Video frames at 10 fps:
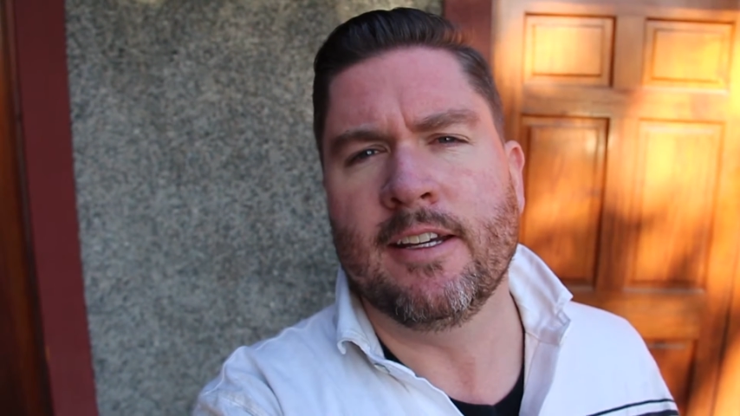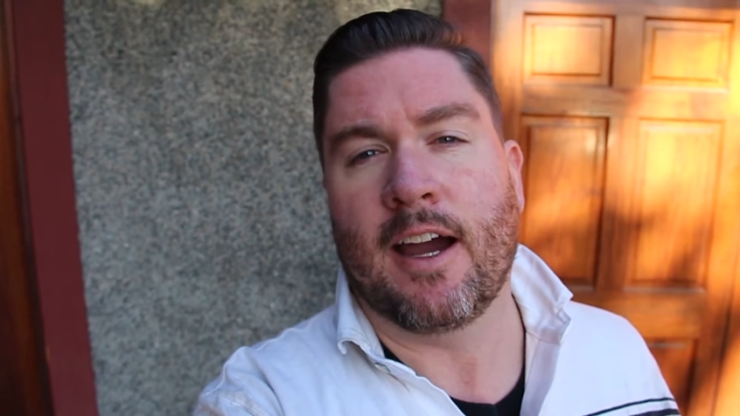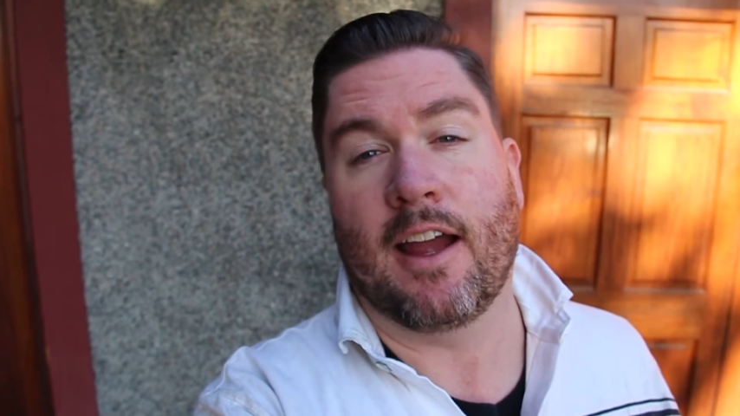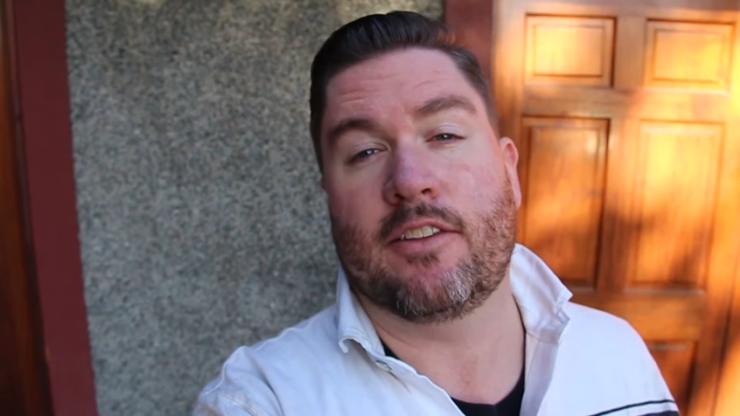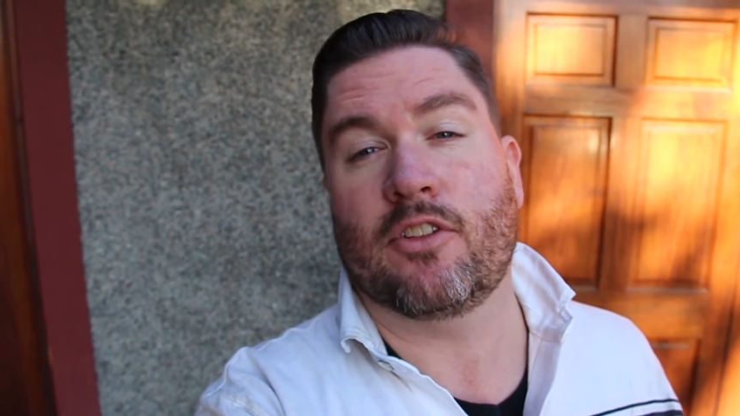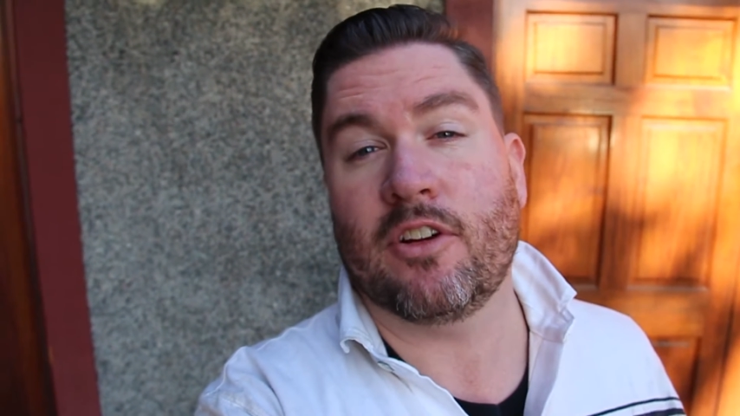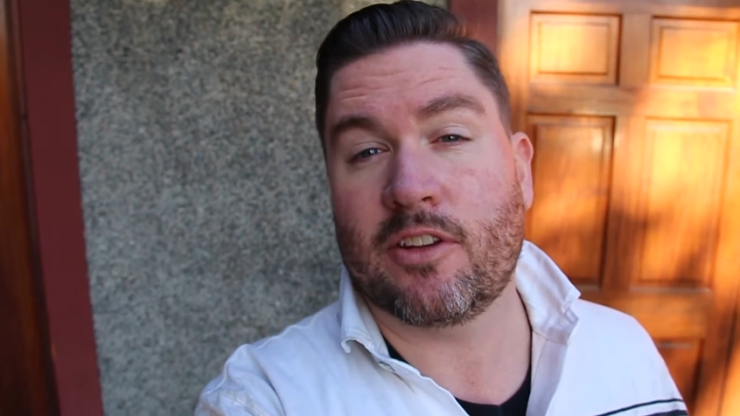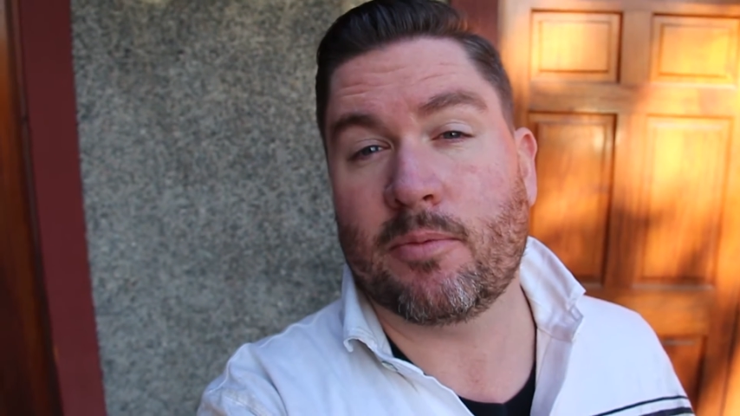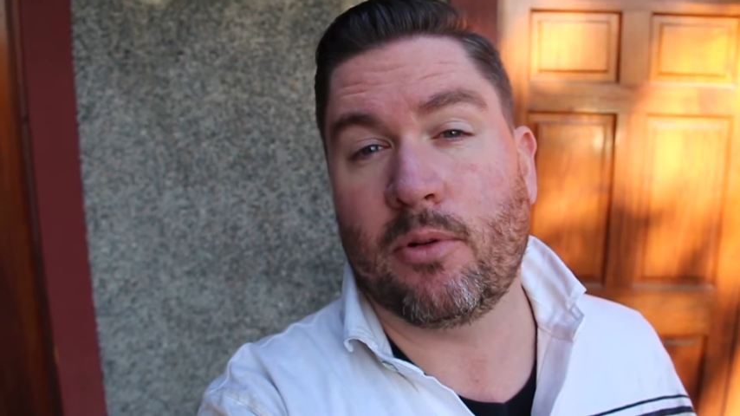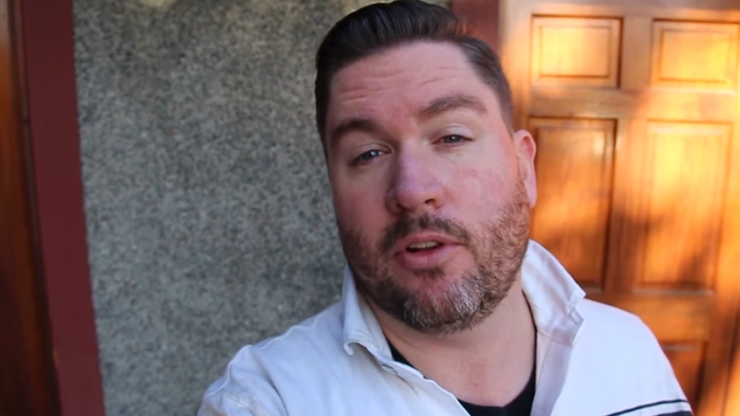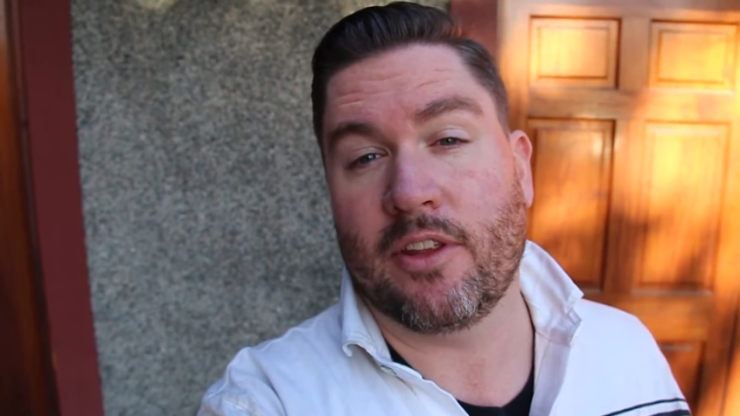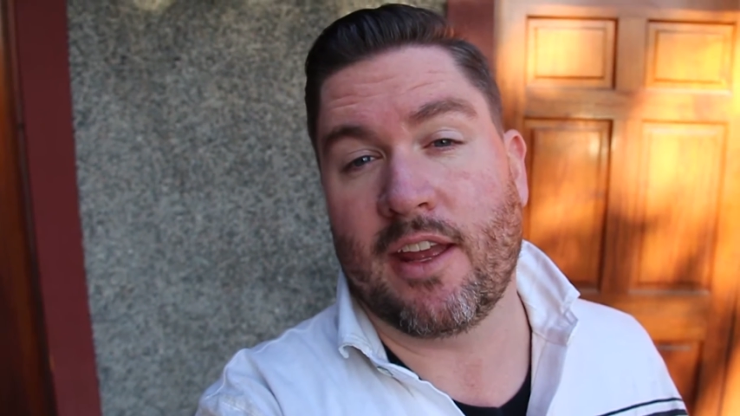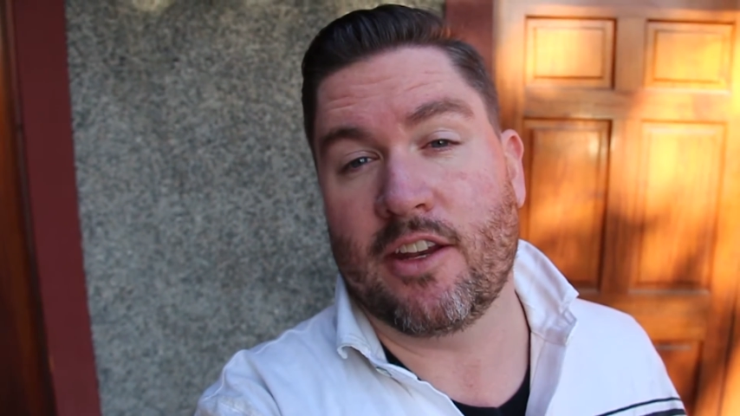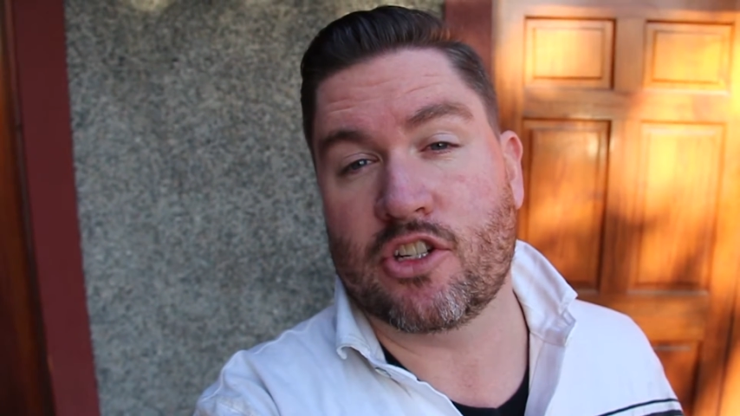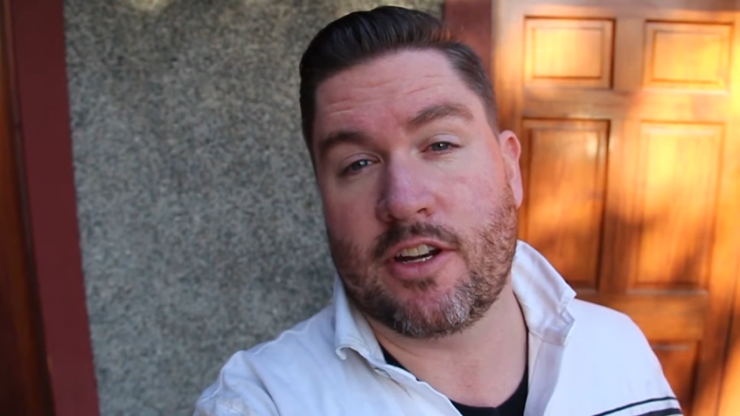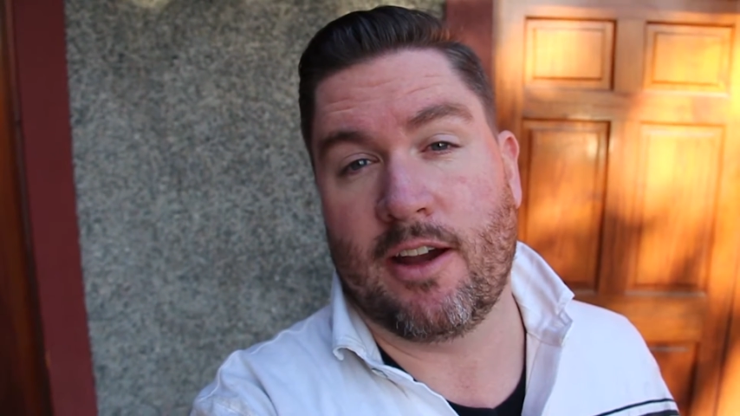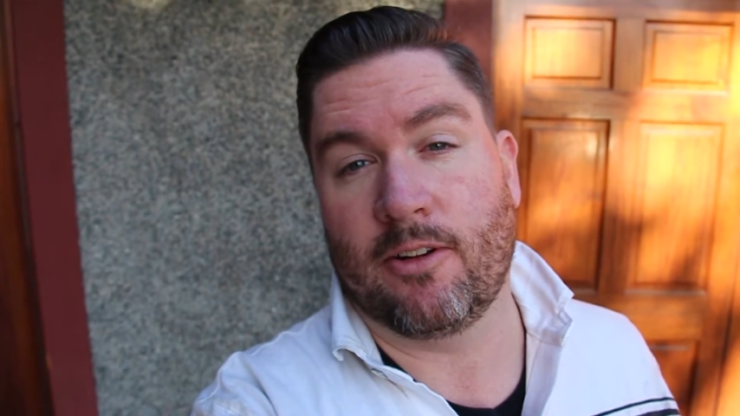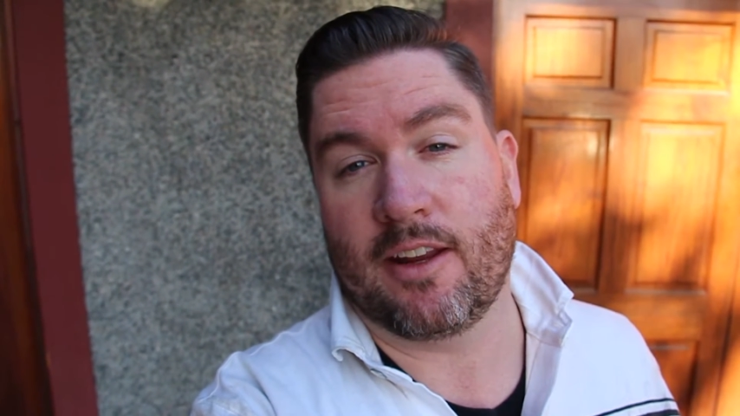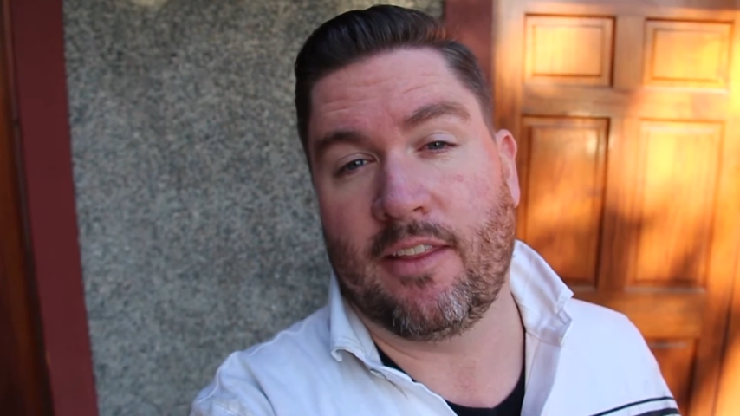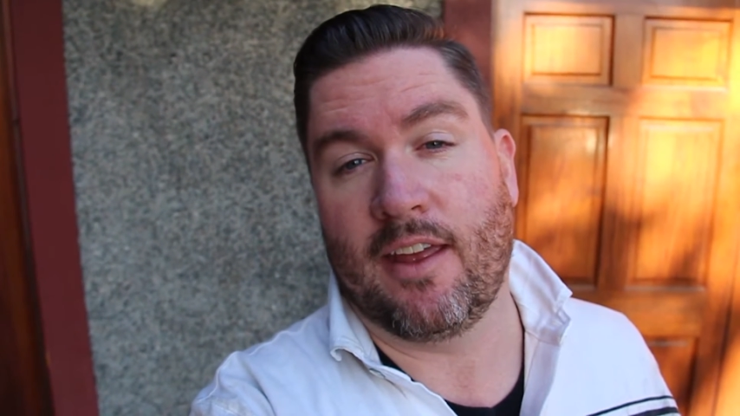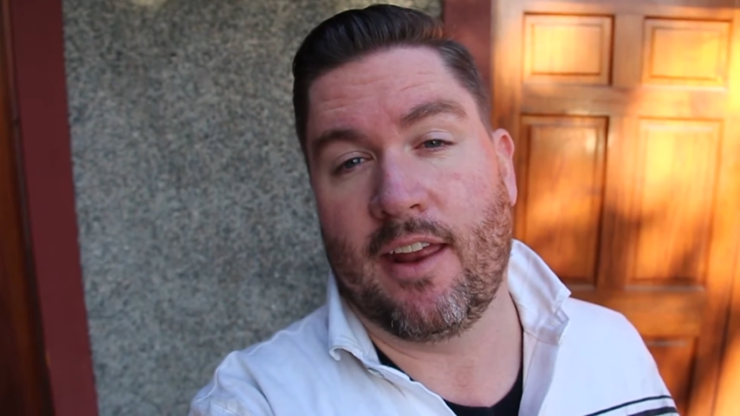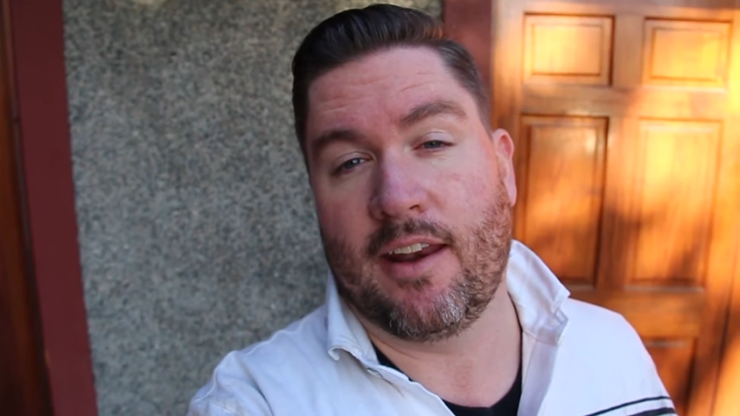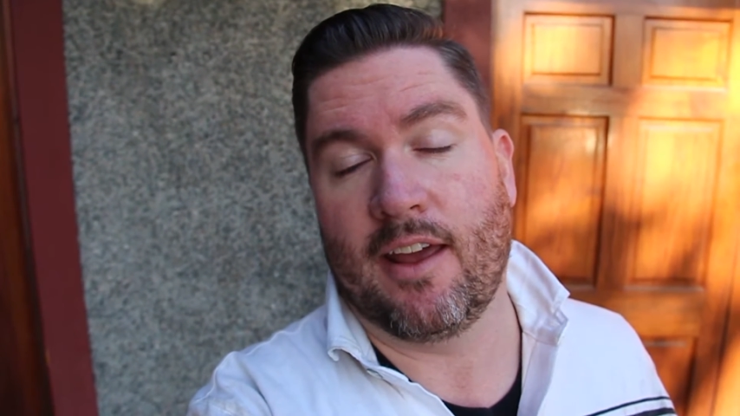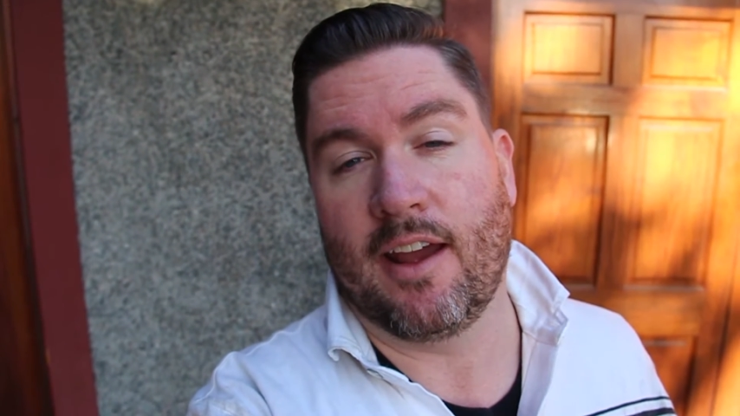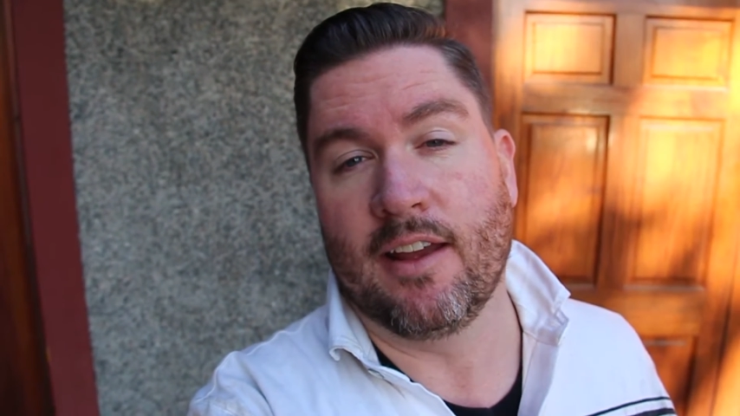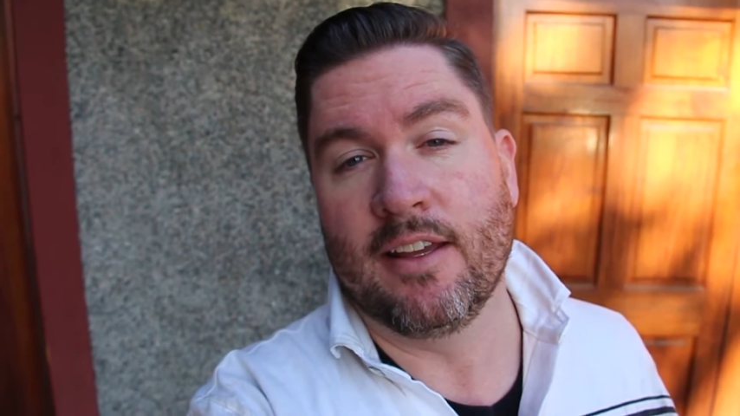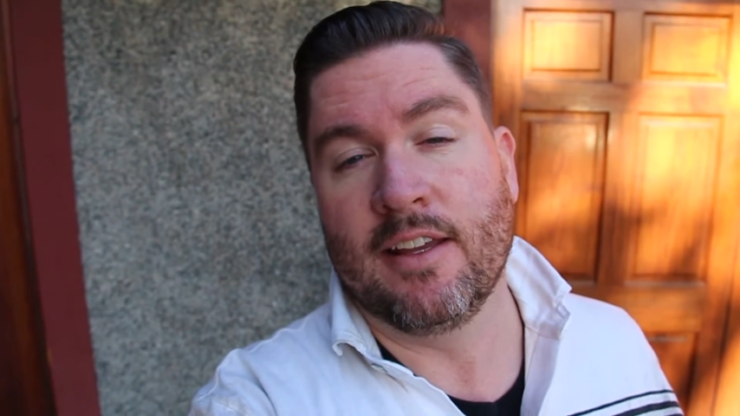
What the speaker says: I started to pull the engine out and then